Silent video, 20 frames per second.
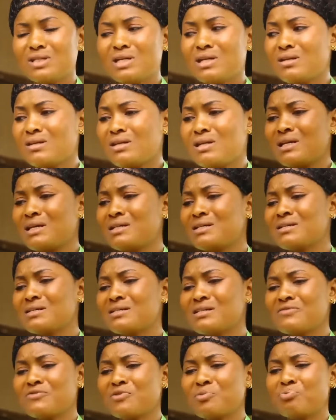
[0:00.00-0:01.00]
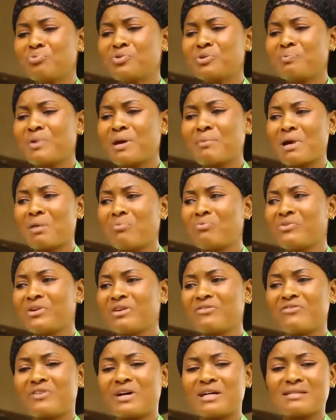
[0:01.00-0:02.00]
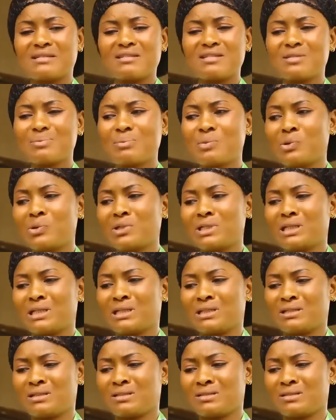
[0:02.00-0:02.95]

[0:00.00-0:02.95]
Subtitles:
He didn't even prepare my breakfast this morning.